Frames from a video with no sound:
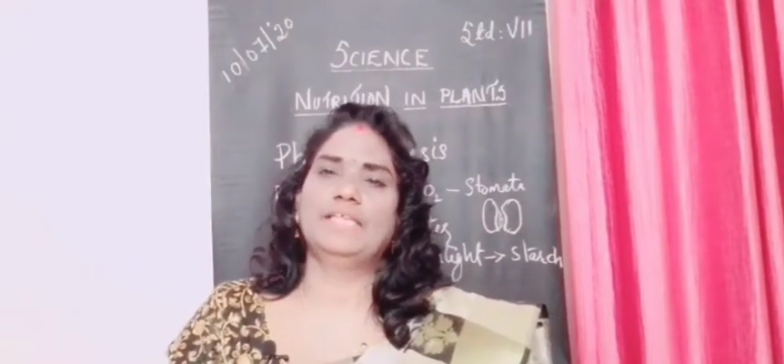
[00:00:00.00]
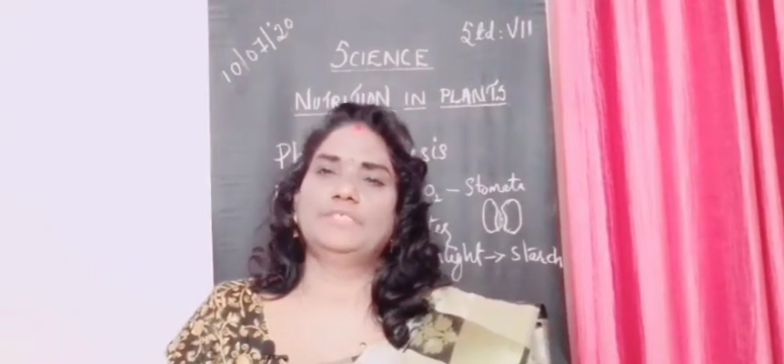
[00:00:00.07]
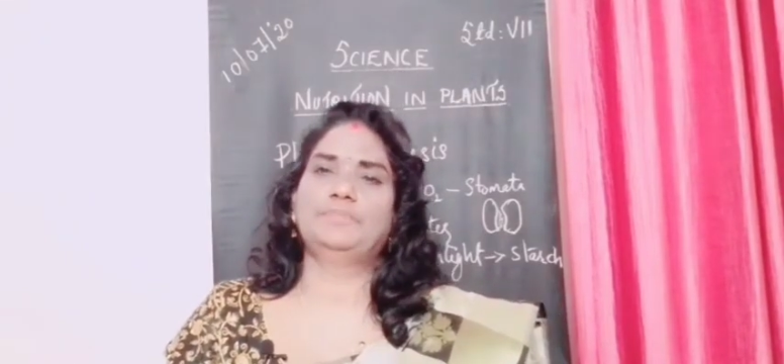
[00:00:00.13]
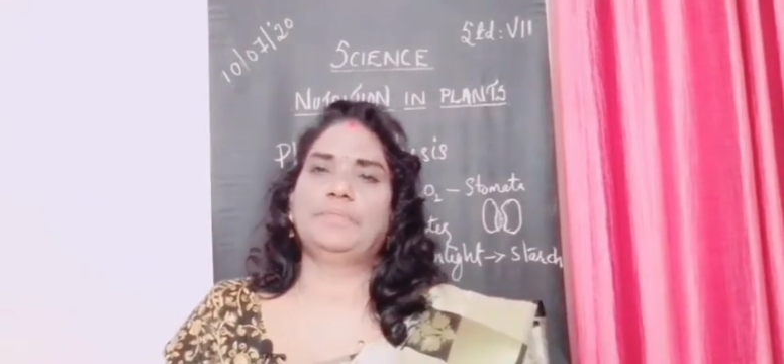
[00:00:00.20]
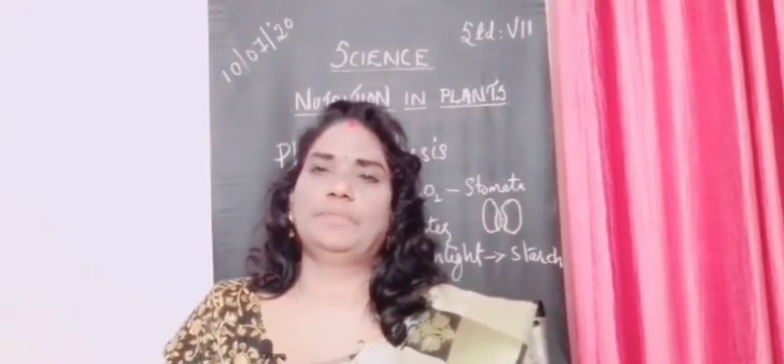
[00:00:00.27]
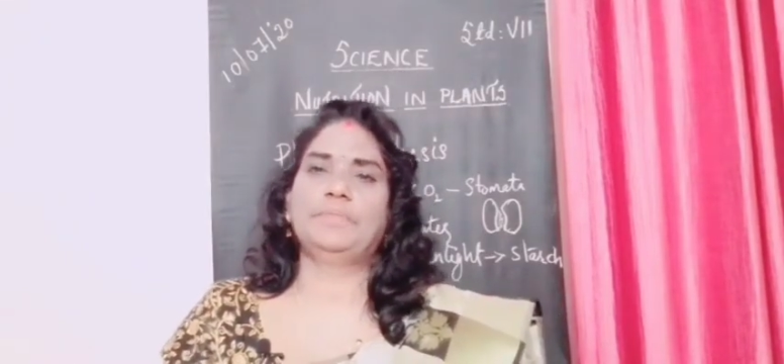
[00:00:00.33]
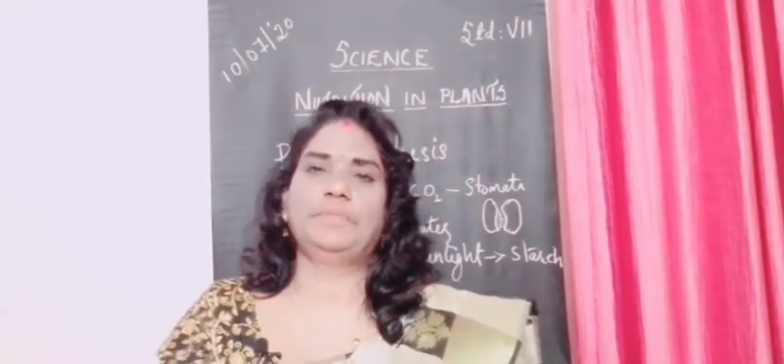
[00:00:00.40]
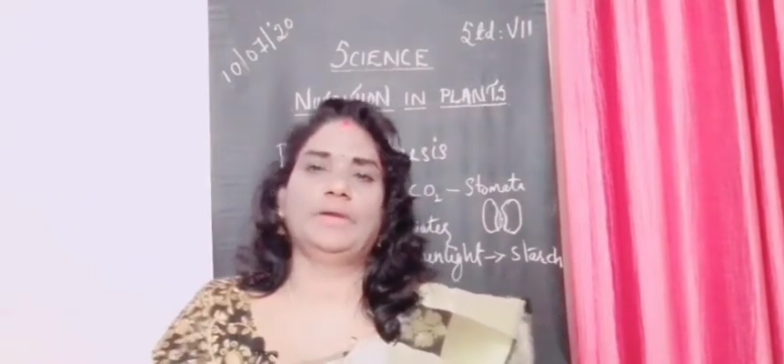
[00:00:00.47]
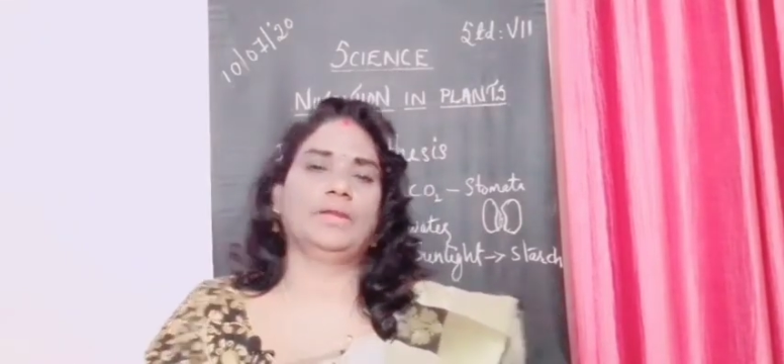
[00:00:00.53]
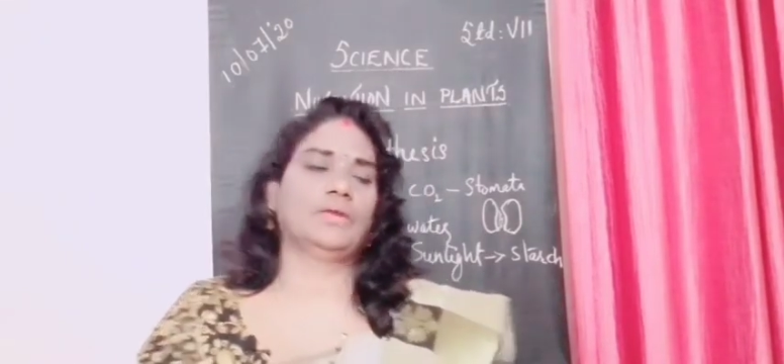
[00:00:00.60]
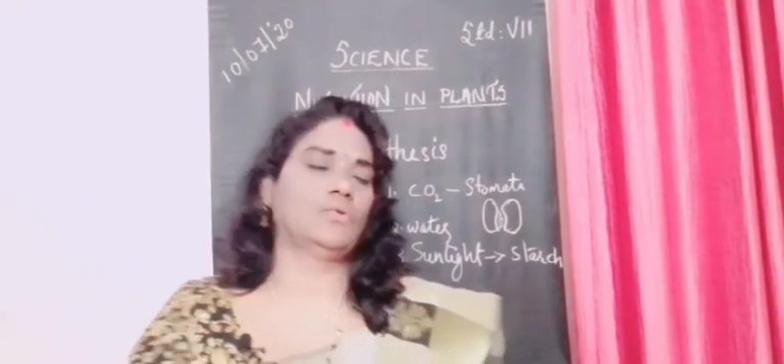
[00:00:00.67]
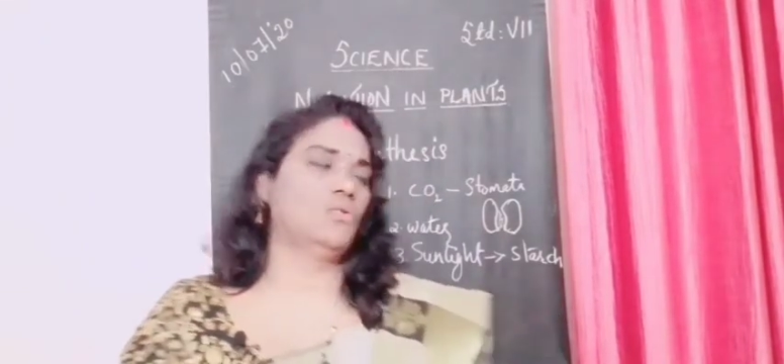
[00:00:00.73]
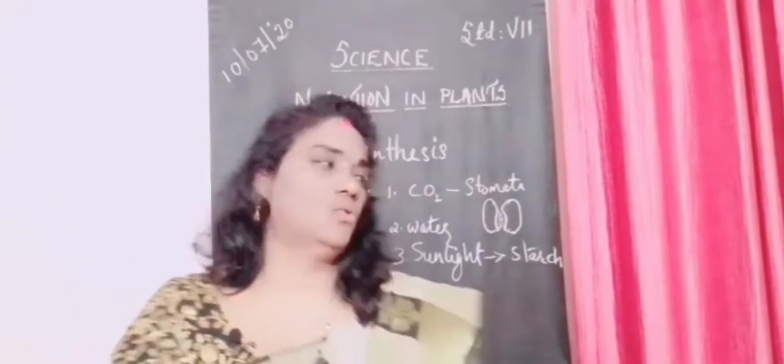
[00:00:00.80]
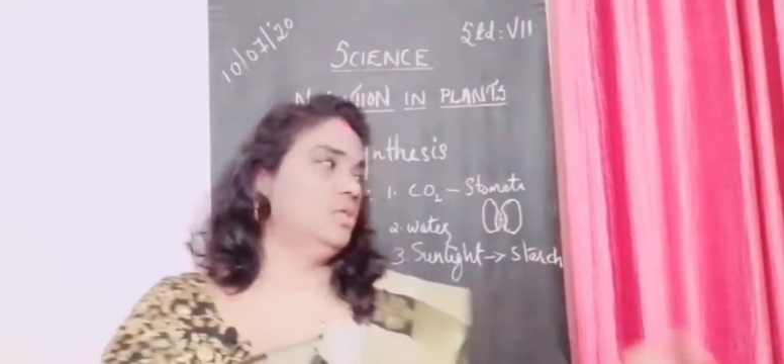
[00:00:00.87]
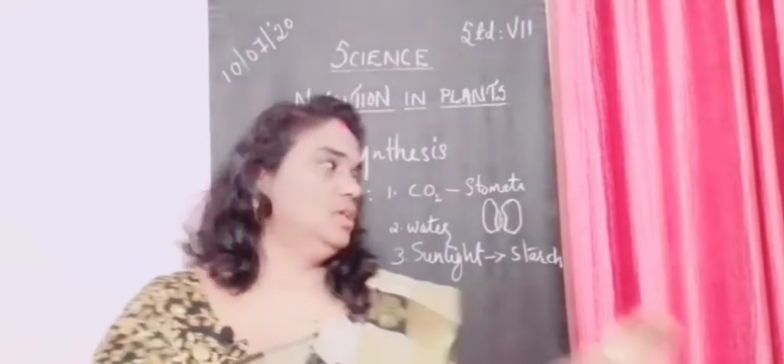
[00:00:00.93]
prepare
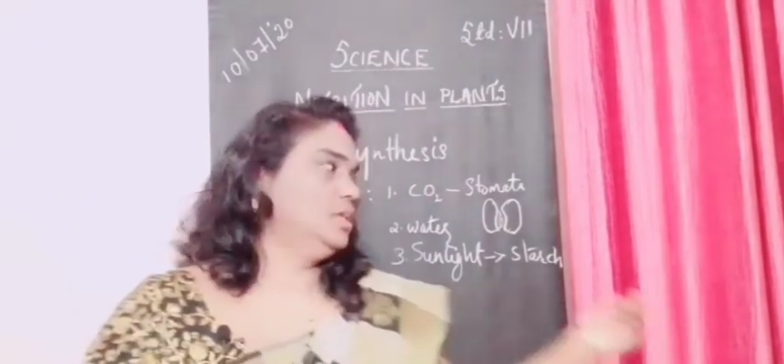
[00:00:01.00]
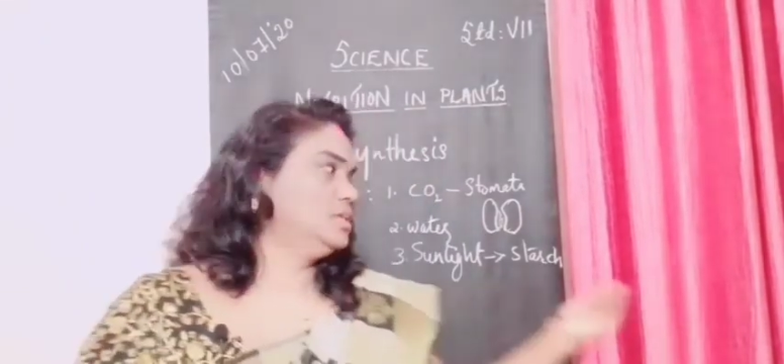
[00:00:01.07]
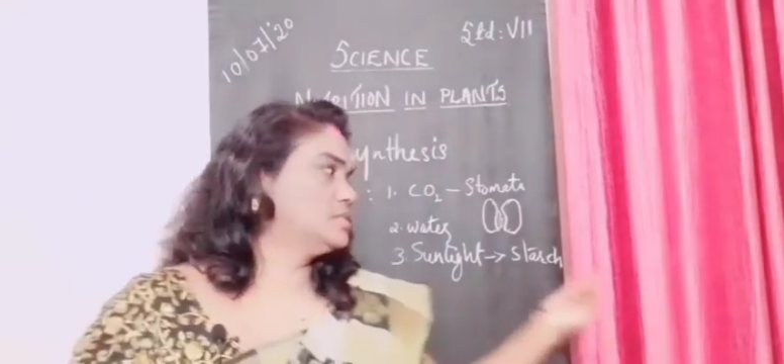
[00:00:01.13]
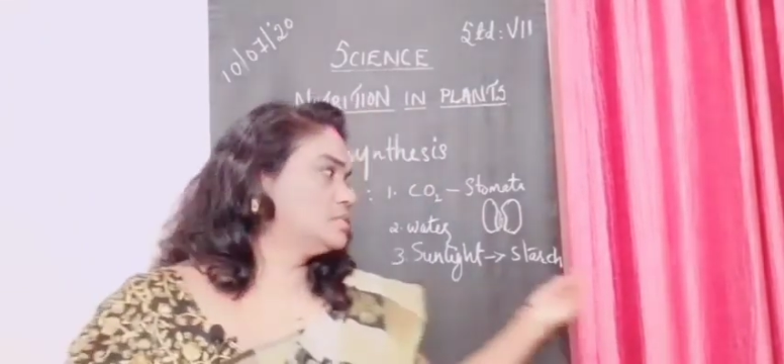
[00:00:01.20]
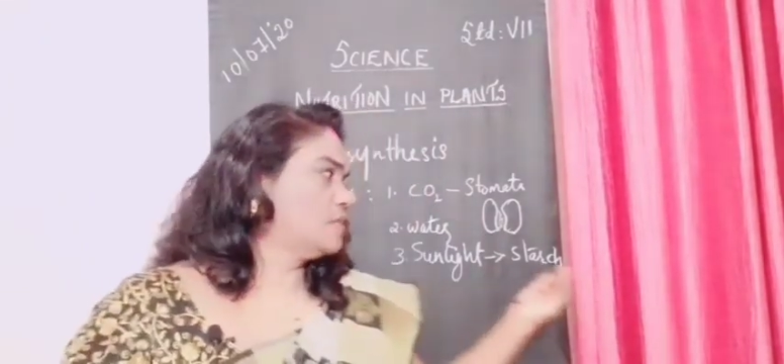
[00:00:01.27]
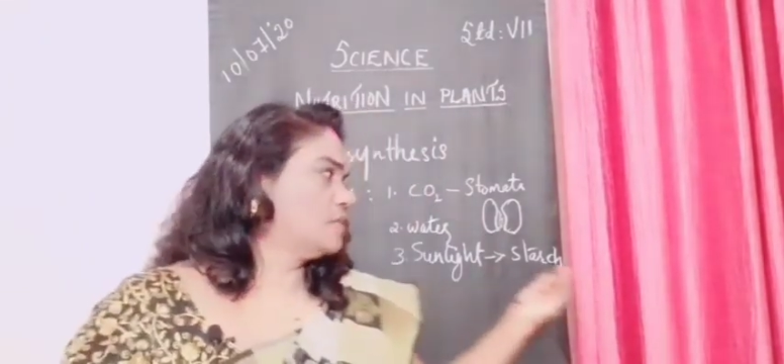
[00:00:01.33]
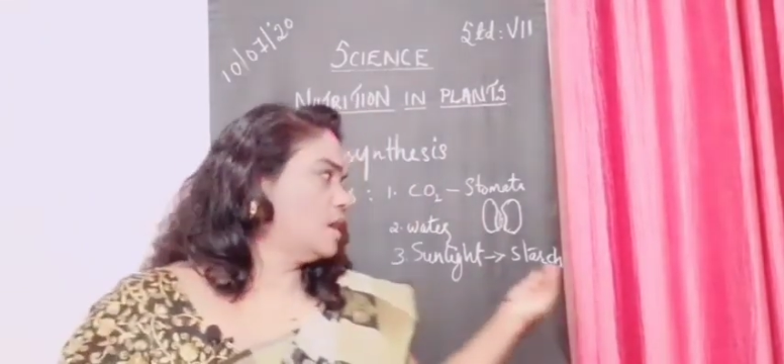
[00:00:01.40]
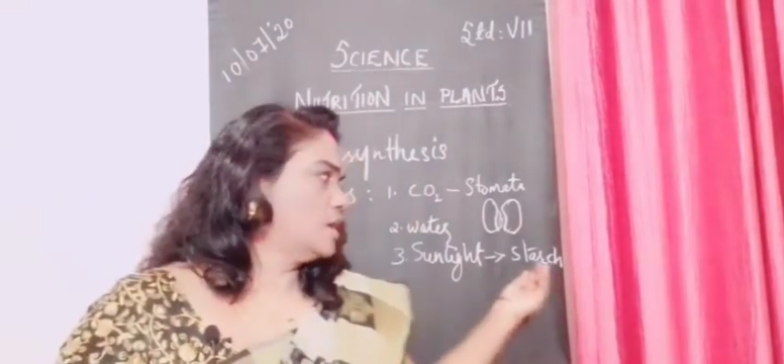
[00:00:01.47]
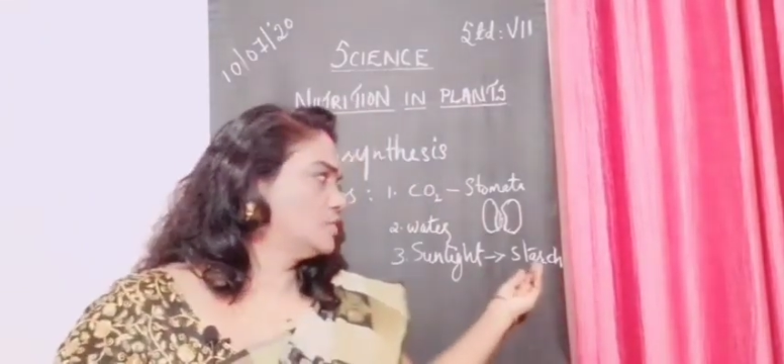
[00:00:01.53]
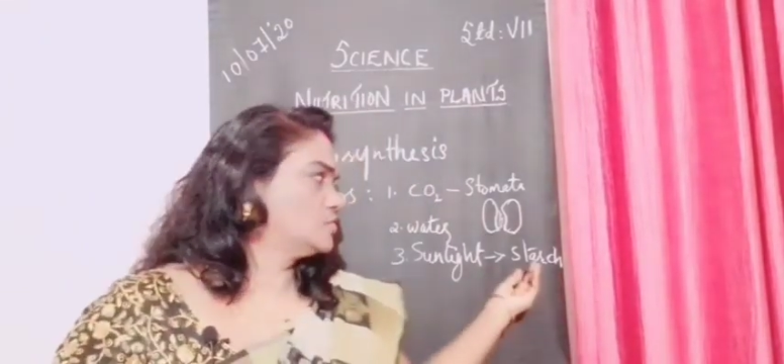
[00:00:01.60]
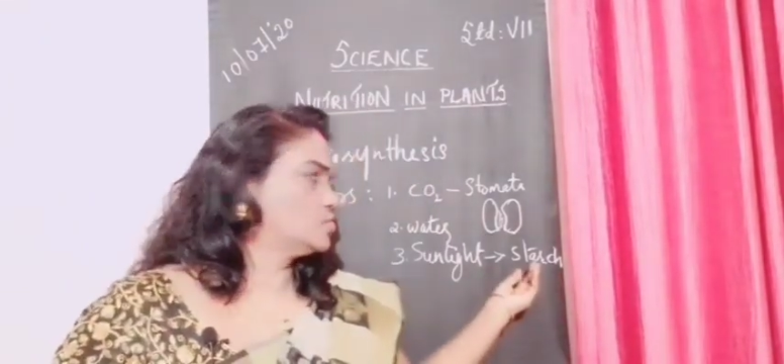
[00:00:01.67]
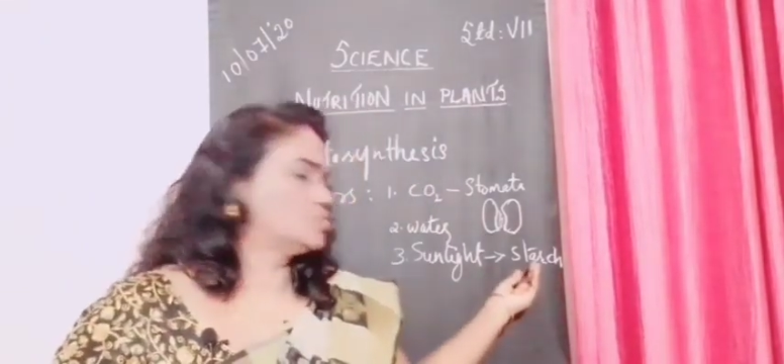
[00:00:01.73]
only starch?